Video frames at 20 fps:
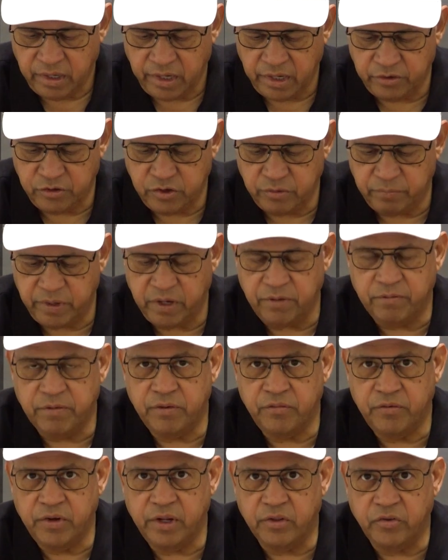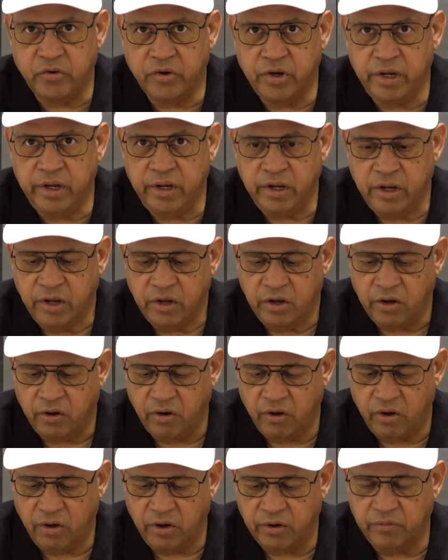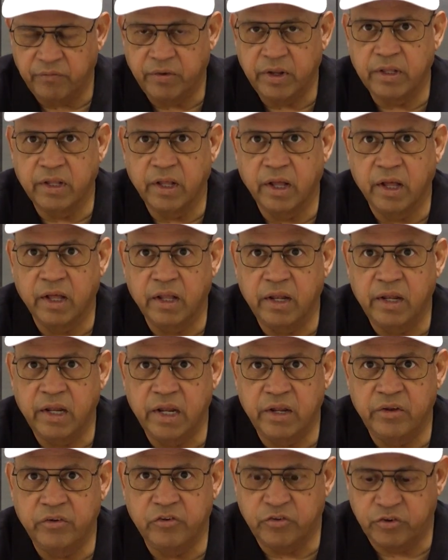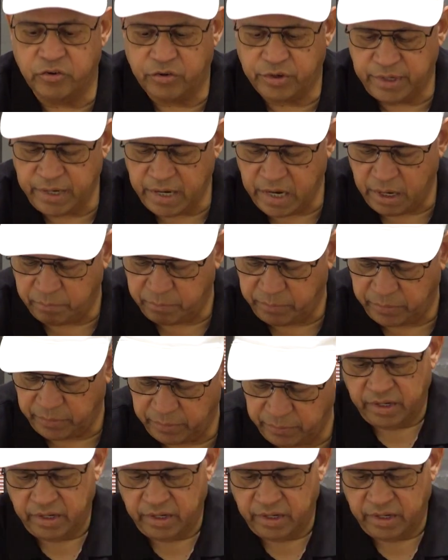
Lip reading: HB53 along with the lens cap.